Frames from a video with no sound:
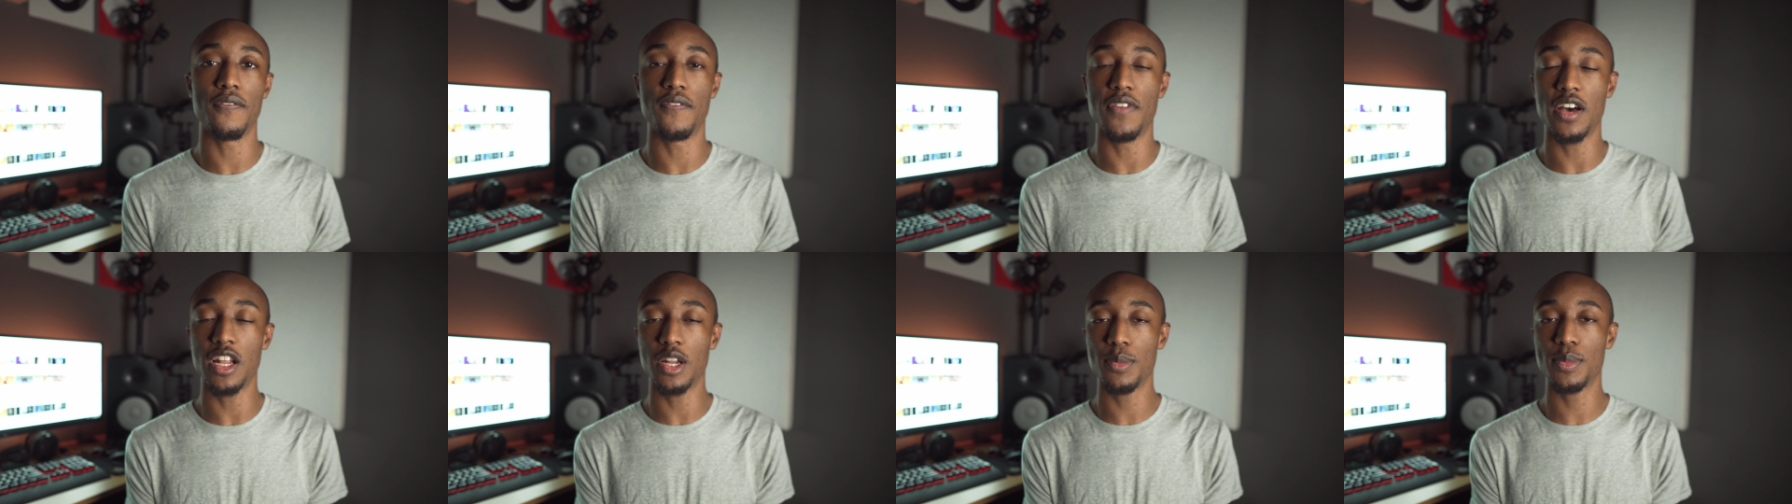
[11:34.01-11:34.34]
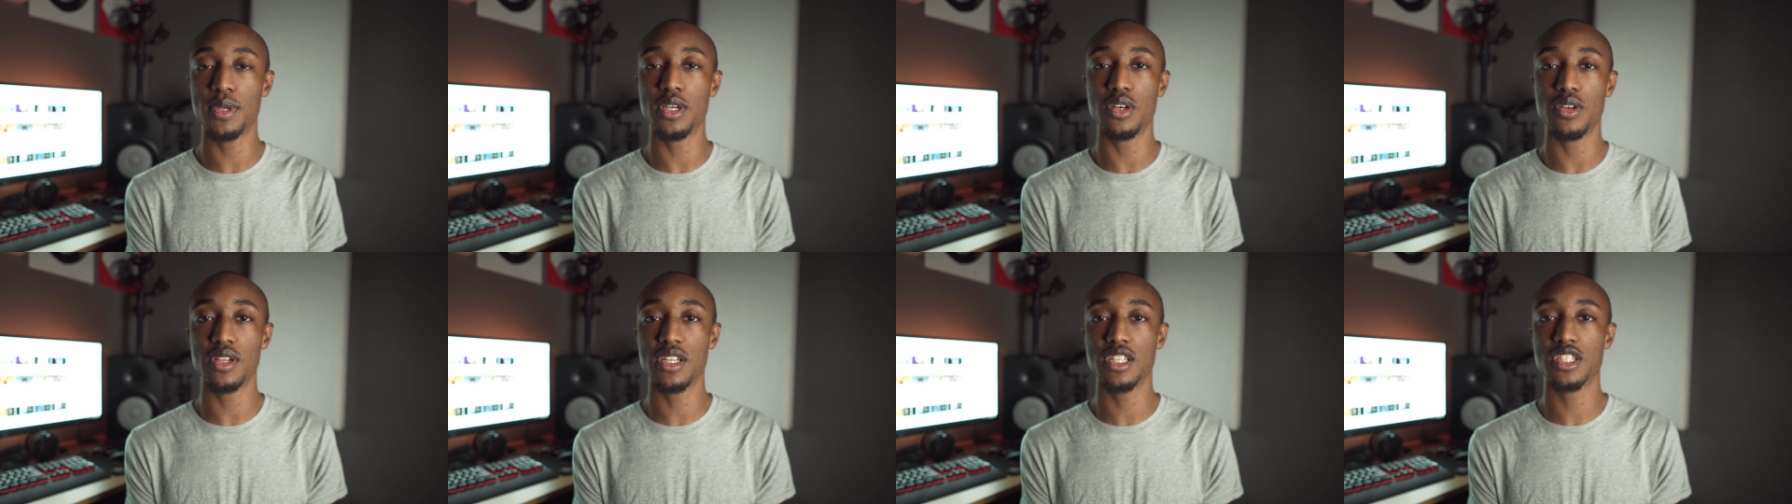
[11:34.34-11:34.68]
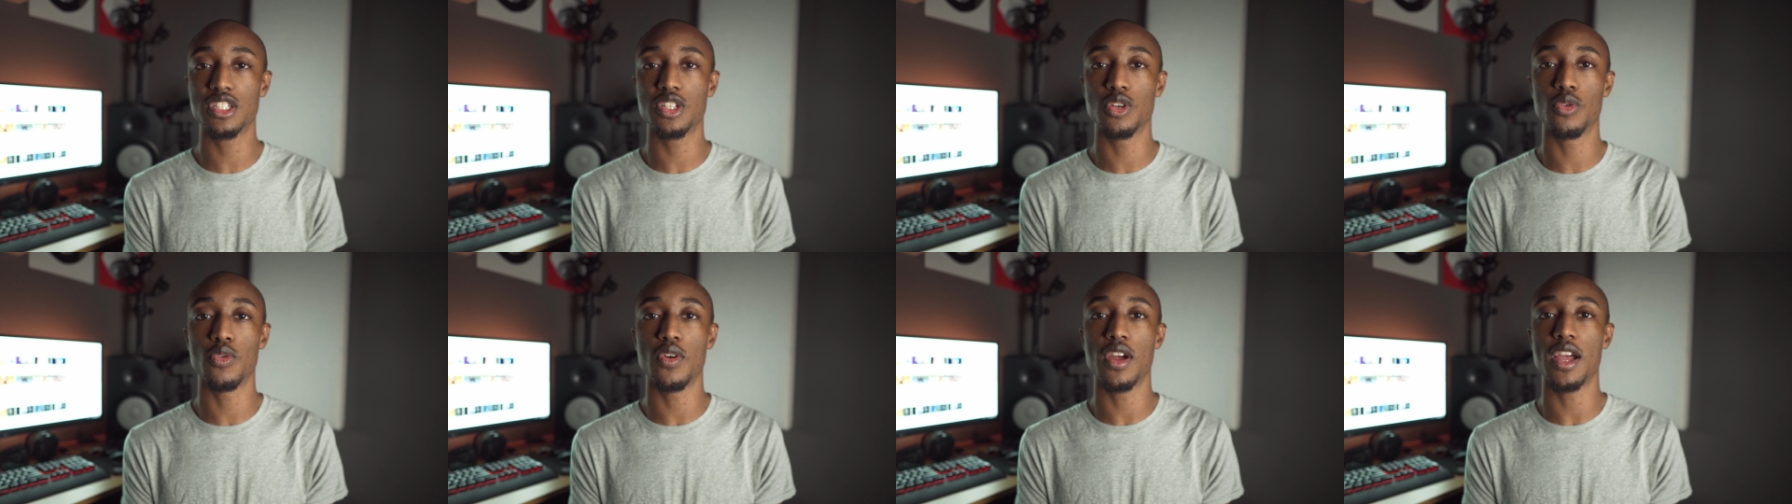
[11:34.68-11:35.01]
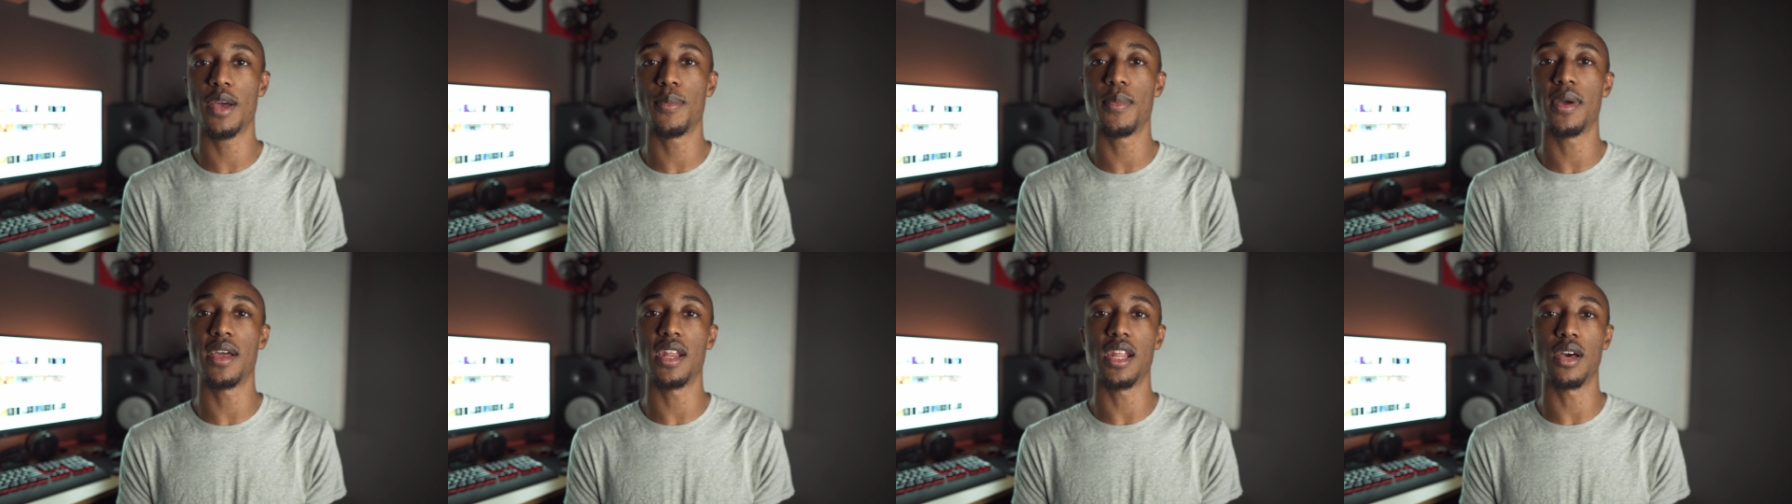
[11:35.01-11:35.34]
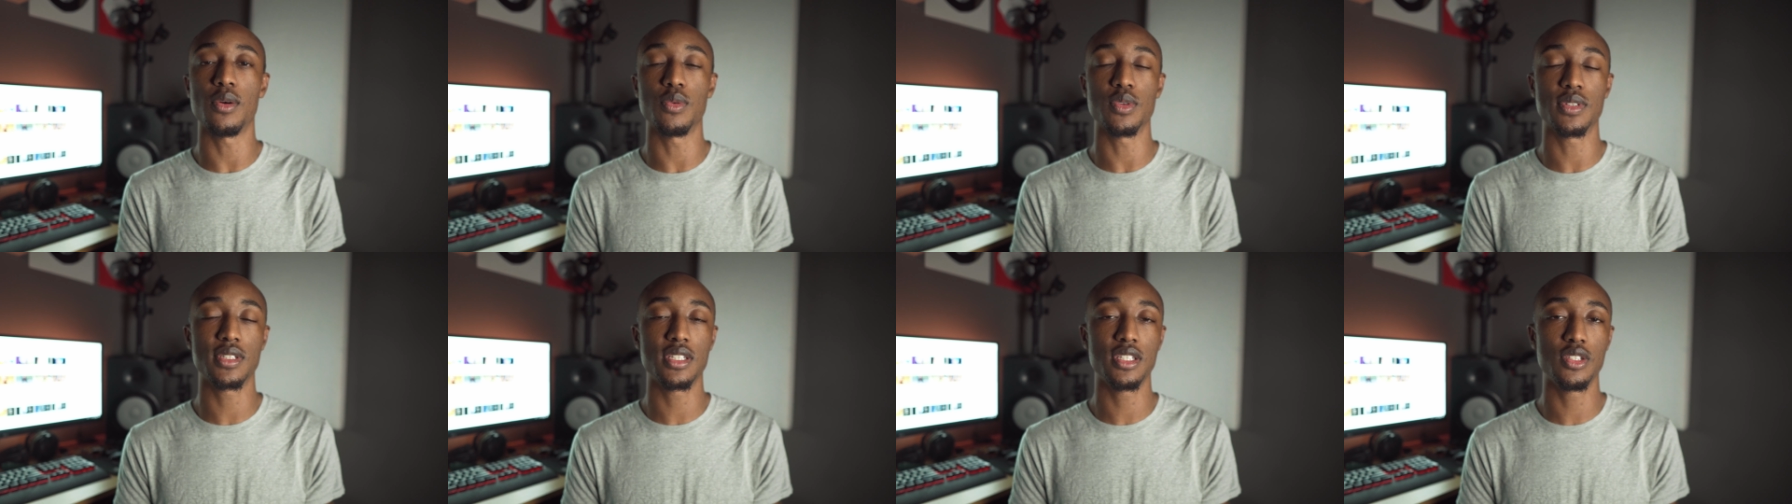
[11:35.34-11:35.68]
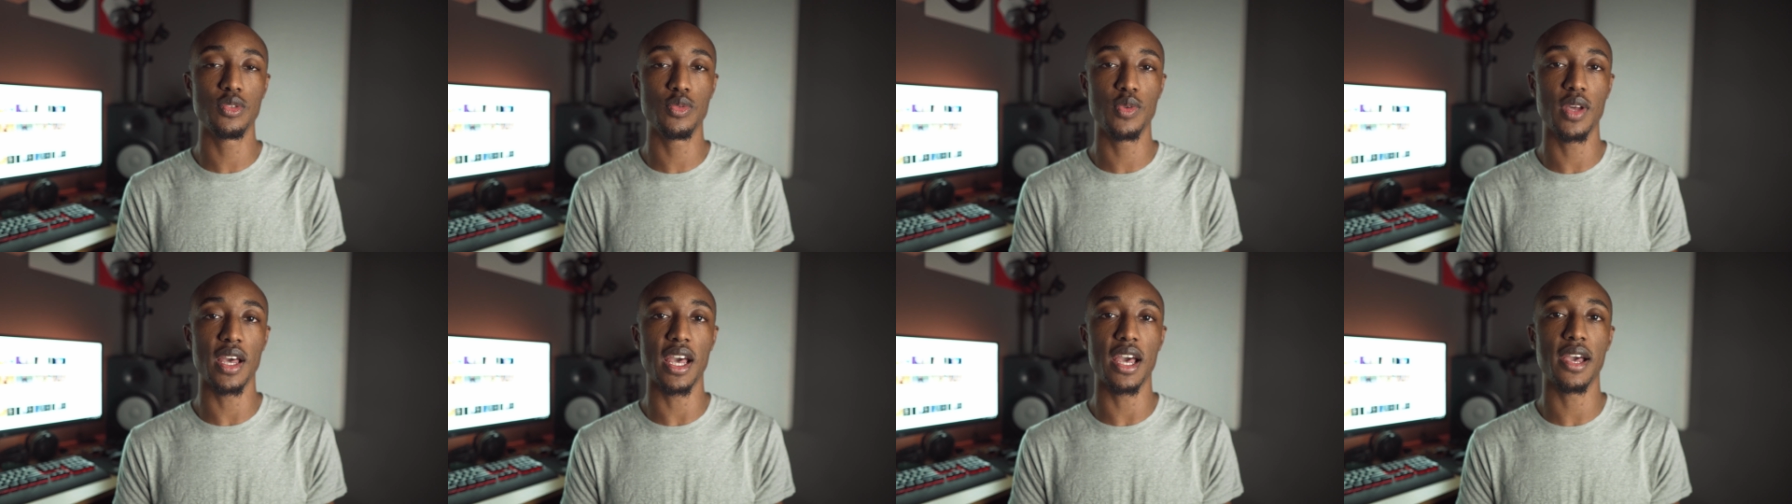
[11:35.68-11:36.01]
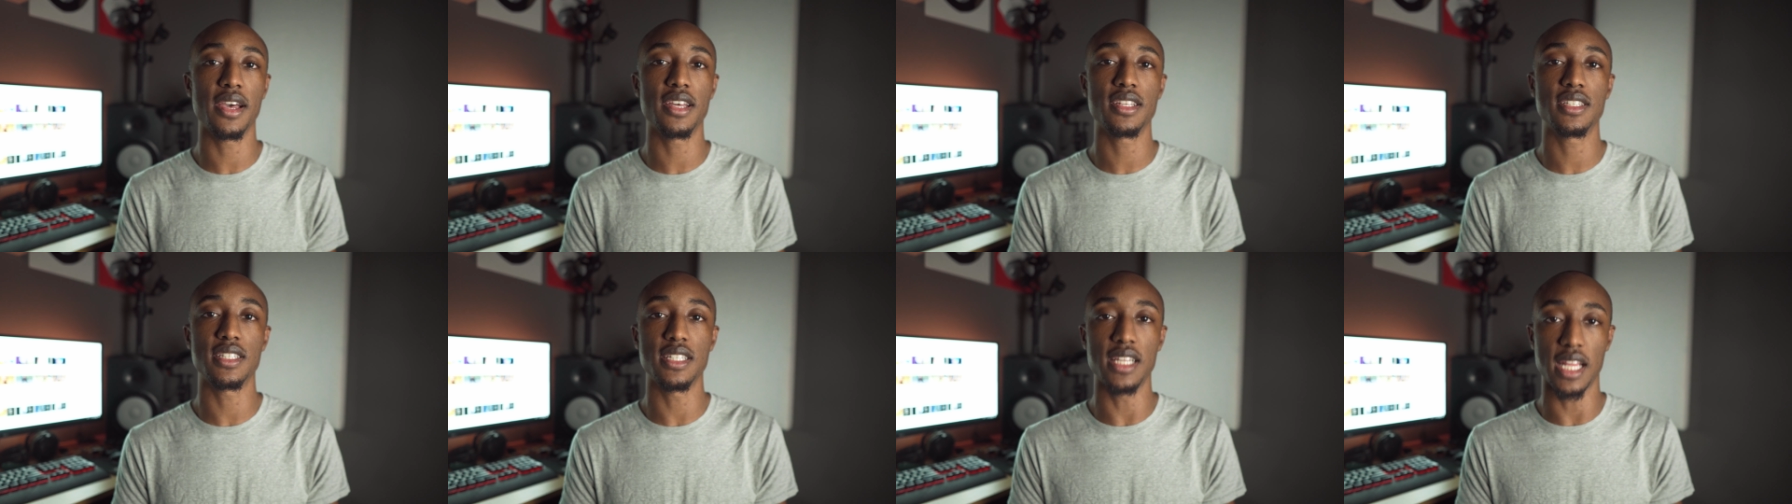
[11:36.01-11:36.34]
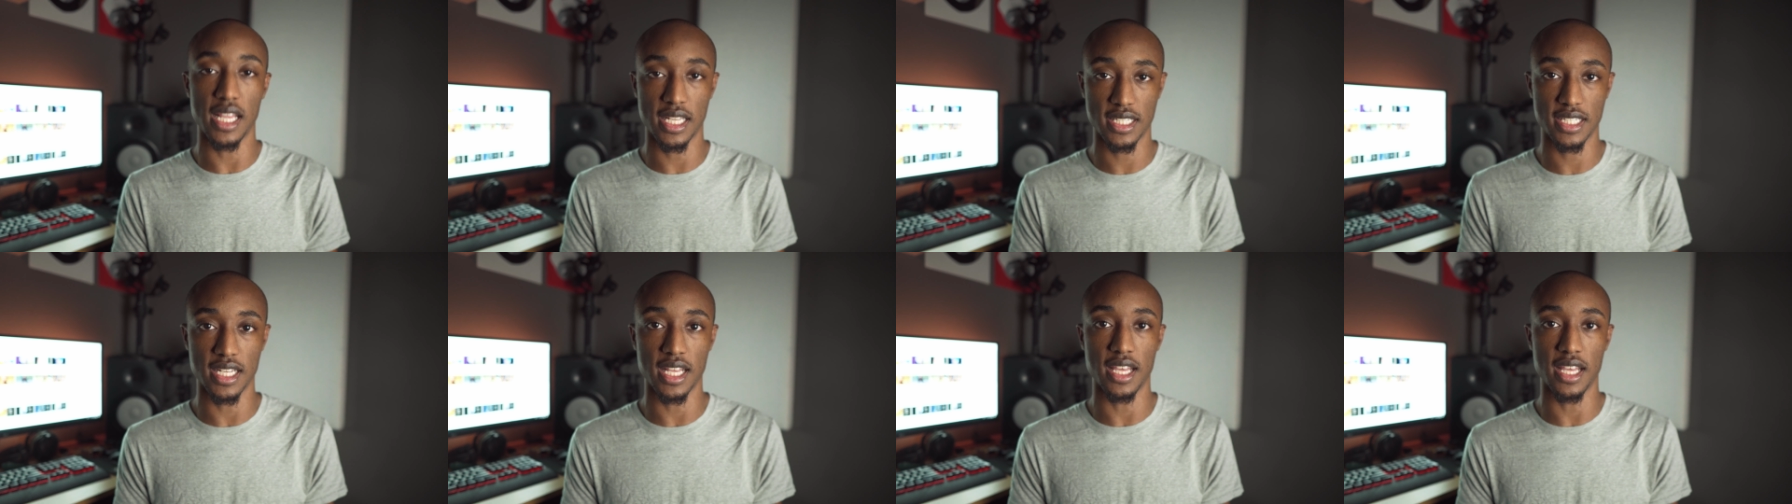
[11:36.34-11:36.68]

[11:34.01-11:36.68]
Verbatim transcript: Follow me on Instagram, and I will see you guys next